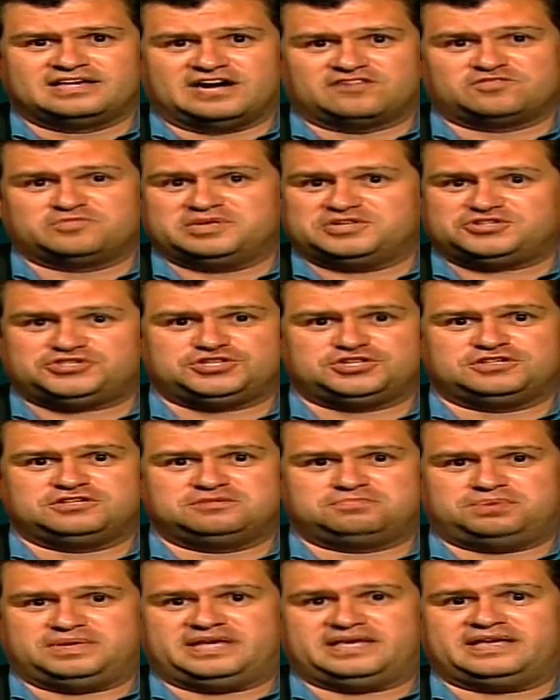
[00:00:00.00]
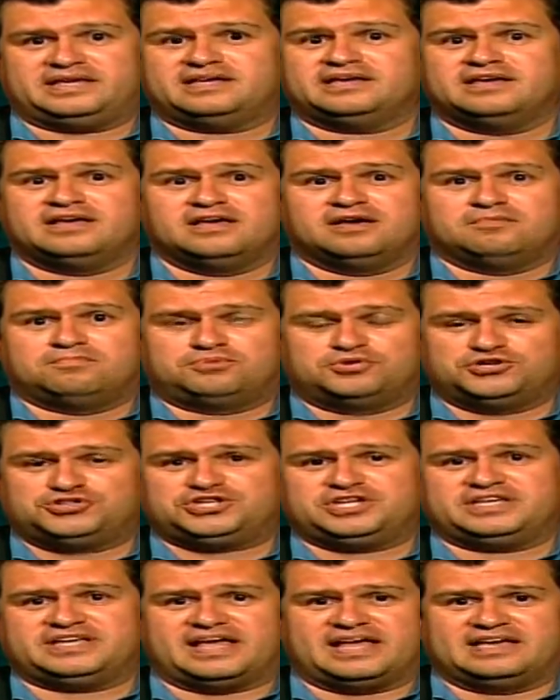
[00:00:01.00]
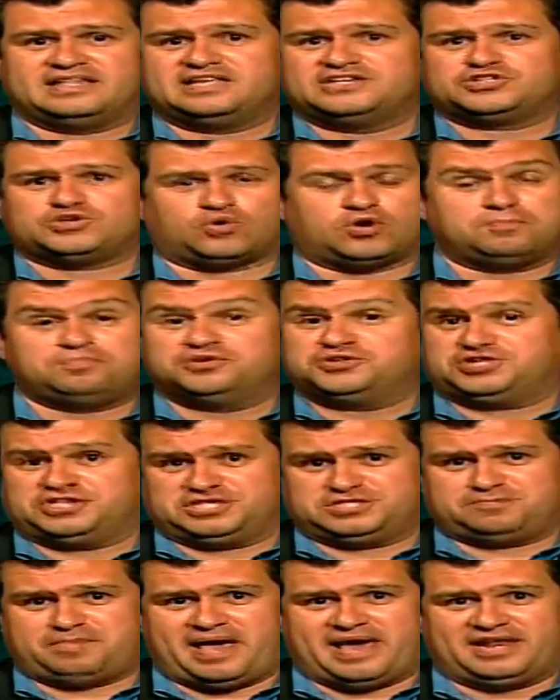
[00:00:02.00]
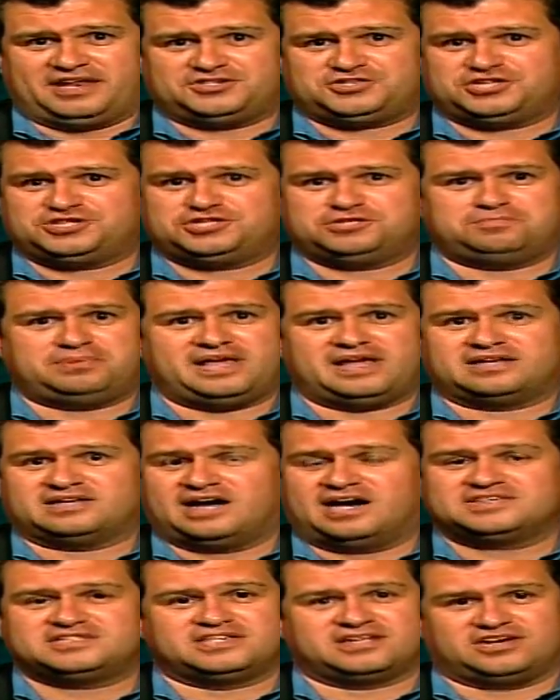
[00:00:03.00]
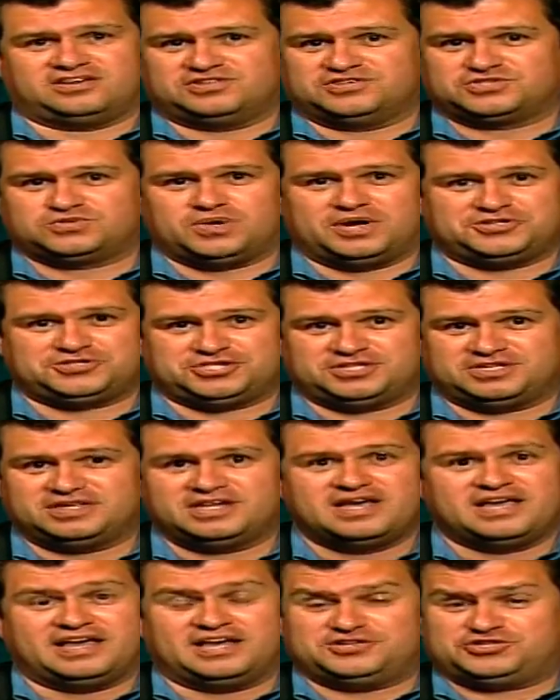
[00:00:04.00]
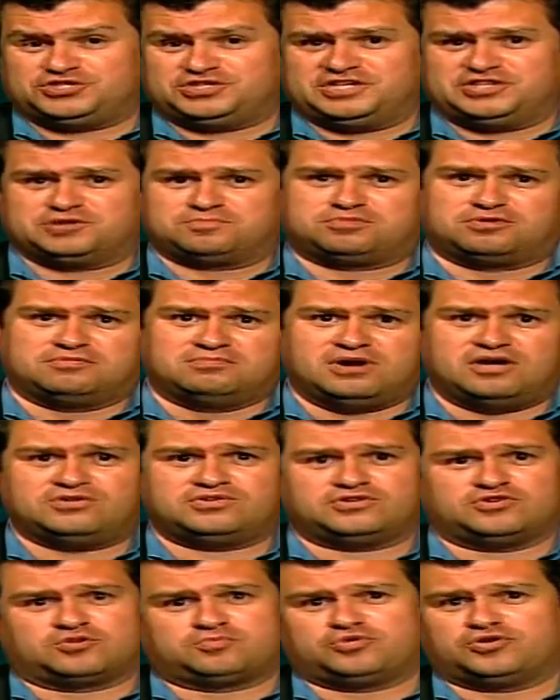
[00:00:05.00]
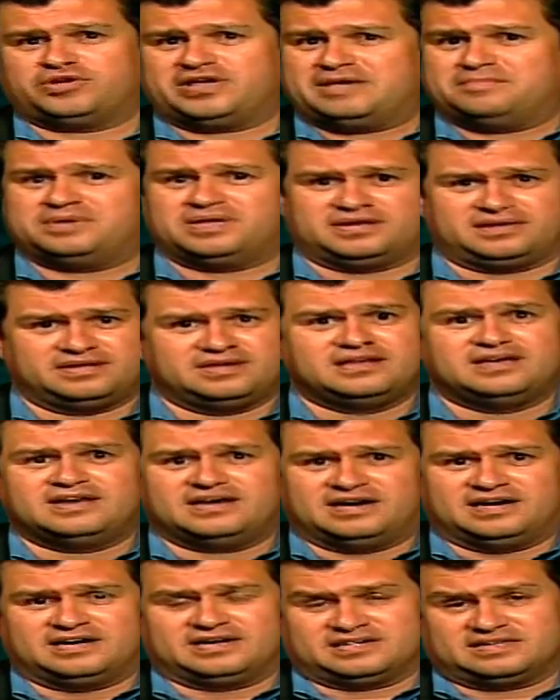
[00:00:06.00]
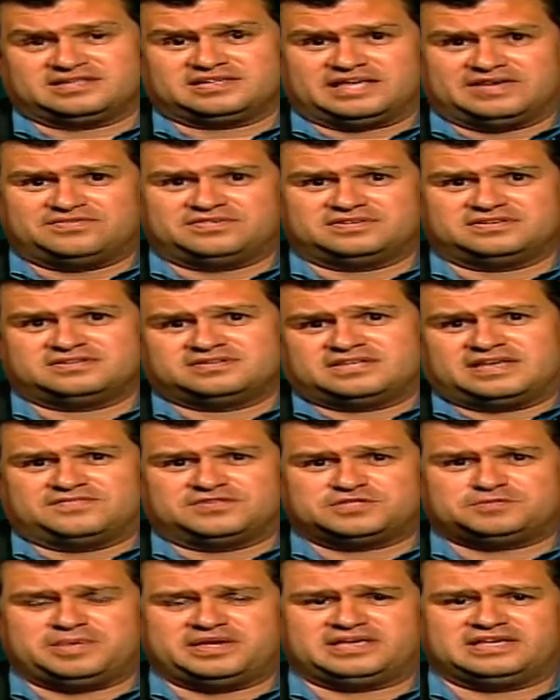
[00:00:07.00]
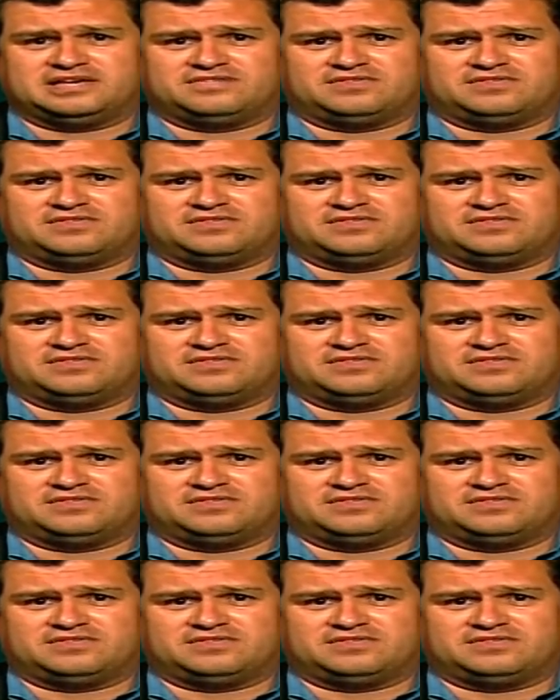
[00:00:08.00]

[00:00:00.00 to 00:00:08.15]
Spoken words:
Government shouldn't be pushing English or pushing Spanish. It should be agnostic on this question. It should neither promote nor prohibit the given speaking of language.